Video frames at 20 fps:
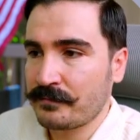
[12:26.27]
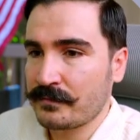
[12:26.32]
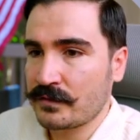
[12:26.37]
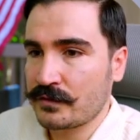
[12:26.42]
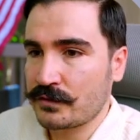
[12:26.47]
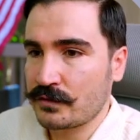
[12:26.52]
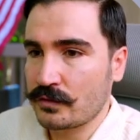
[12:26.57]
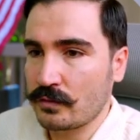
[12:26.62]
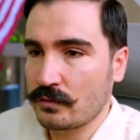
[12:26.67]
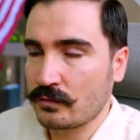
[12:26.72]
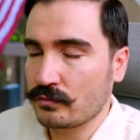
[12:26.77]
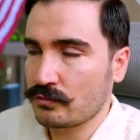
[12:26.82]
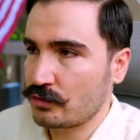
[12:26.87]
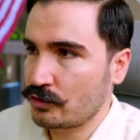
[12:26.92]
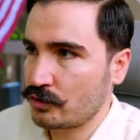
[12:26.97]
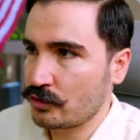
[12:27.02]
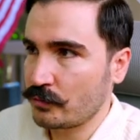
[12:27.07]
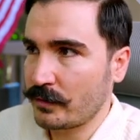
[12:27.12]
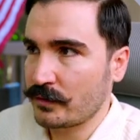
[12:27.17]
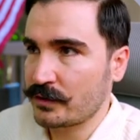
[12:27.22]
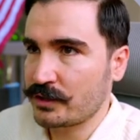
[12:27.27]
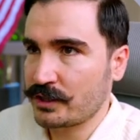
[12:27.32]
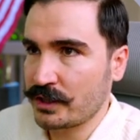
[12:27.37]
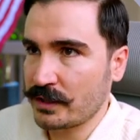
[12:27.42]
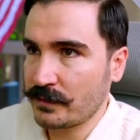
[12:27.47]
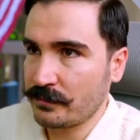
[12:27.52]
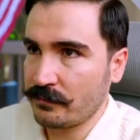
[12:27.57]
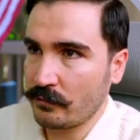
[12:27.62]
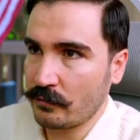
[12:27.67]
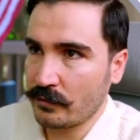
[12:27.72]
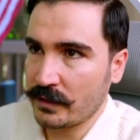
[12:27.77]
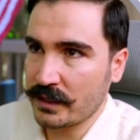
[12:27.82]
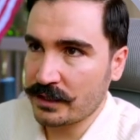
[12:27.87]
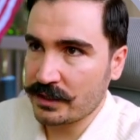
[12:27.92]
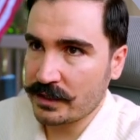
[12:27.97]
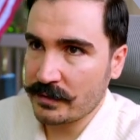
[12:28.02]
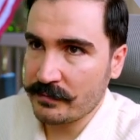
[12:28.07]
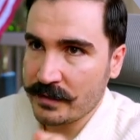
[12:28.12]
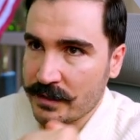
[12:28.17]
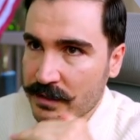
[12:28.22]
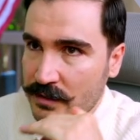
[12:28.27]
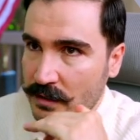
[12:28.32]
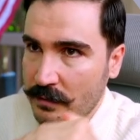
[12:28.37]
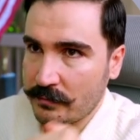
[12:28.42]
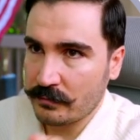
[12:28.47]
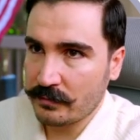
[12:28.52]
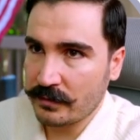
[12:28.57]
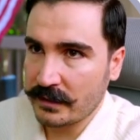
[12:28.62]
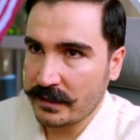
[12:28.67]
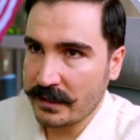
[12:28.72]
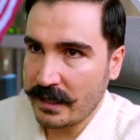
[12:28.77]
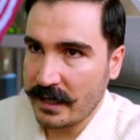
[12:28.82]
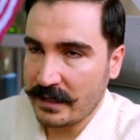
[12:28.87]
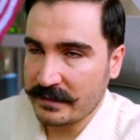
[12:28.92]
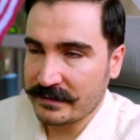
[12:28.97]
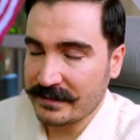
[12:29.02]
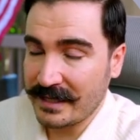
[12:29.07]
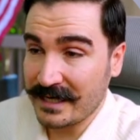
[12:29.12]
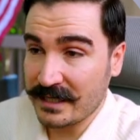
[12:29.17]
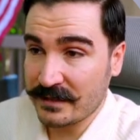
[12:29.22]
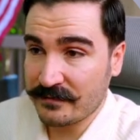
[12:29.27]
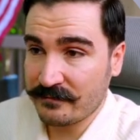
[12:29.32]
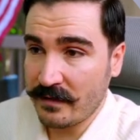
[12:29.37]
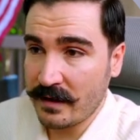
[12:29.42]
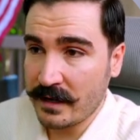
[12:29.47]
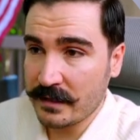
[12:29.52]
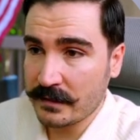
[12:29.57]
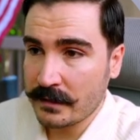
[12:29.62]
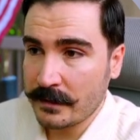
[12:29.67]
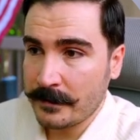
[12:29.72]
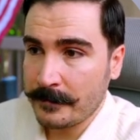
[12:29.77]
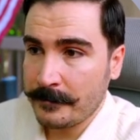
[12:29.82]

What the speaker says: So super cheap for each image. I'm really satisfied.